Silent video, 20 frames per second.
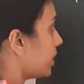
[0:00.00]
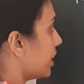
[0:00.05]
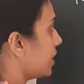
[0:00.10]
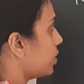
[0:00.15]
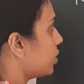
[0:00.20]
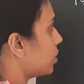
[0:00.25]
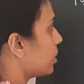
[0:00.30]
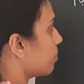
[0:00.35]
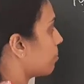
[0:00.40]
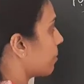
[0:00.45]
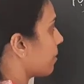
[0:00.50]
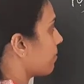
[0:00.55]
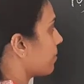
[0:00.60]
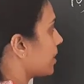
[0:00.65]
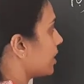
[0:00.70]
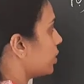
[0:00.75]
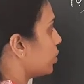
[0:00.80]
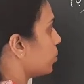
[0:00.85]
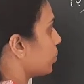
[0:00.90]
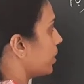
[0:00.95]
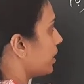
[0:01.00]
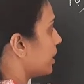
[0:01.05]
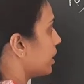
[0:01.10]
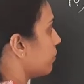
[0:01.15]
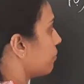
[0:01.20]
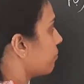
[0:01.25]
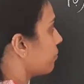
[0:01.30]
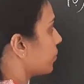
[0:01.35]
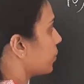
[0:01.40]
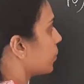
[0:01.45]
10 to the power
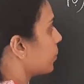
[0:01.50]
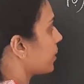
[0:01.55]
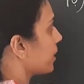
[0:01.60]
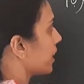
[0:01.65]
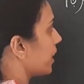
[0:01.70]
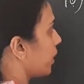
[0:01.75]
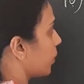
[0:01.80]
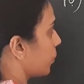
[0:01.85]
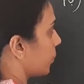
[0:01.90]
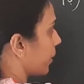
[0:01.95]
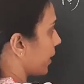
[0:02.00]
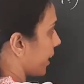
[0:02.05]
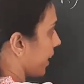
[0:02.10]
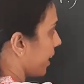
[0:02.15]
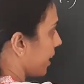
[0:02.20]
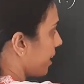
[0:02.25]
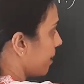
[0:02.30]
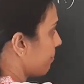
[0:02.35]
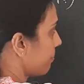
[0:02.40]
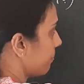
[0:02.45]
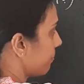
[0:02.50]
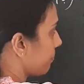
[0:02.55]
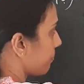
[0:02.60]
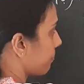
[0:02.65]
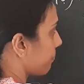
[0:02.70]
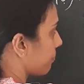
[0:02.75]
24 kilogram